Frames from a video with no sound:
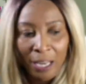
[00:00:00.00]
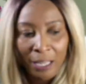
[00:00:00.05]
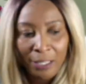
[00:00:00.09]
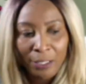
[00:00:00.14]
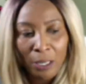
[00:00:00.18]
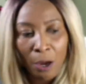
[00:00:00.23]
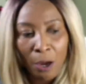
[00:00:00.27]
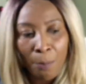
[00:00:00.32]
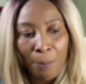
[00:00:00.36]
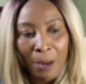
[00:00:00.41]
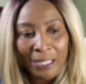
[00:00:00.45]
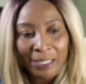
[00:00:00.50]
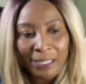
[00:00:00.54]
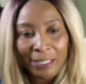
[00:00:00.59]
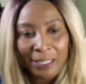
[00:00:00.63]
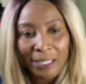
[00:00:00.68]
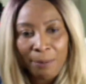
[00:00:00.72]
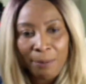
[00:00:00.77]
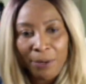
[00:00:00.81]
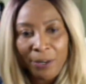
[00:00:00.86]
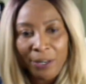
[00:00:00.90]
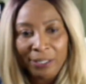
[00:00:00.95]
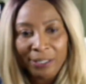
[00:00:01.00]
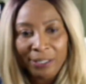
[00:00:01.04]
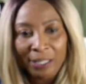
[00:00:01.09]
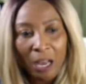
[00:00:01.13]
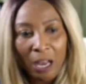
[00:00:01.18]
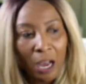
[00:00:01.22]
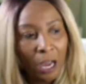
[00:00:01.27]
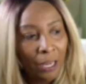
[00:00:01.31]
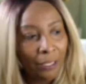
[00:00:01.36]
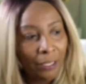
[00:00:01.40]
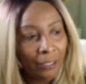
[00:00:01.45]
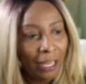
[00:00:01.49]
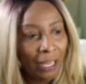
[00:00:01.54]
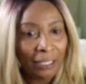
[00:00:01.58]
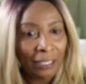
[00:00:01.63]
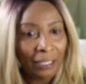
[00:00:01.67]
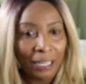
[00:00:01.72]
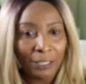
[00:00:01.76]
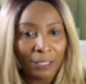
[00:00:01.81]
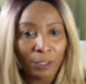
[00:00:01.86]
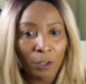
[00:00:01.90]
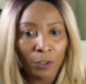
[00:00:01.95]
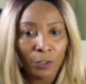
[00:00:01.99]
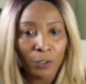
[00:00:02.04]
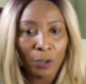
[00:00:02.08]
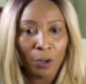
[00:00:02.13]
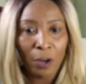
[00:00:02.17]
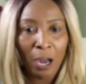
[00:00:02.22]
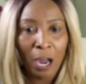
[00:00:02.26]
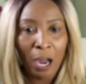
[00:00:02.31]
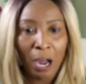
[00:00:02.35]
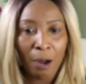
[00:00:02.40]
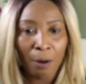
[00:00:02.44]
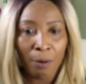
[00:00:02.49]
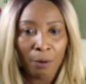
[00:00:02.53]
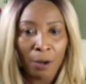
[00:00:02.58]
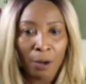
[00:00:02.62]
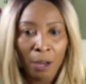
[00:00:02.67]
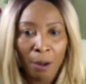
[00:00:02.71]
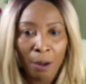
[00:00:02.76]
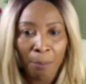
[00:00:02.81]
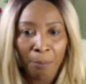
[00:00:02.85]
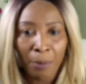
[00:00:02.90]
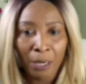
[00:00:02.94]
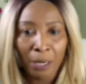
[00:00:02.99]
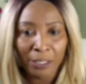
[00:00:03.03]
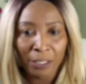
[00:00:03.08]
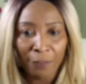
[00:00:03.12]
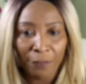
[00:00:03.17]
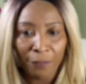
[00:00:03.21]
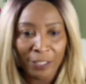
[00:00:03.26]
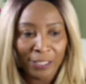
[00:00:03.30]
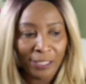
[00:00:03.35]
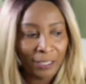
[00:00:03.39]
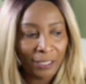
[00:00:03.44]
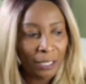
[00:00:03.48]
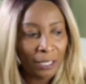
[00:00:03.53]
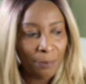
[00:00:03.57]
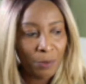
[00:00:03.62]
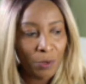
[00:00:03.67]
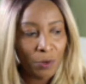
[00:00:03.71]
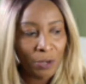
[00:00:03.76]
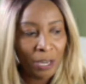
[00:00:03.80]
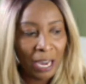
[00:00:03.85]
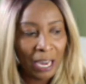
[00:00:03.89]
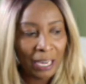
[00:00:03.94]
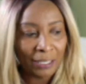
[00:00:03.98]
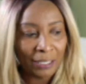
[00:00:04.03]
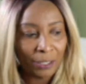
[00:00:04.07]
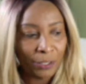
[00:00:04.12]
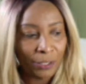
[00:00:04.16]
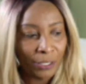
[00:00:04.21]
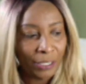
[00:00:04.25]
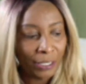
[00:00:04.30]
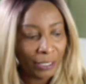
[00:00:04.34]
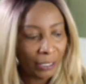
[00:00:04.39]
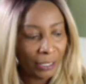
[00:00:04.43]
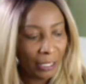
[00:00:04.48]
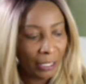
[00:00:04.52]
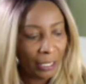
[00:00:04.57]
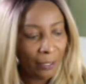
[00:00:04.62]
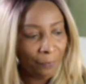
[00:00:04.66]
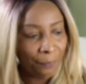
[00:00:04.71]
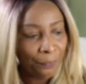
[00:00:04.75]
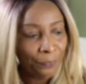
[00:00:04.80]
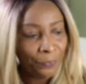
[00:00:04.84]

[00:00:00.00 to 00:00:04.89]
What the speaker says: Now, my steamer is on, and I don't know how much of a steam you guys could see,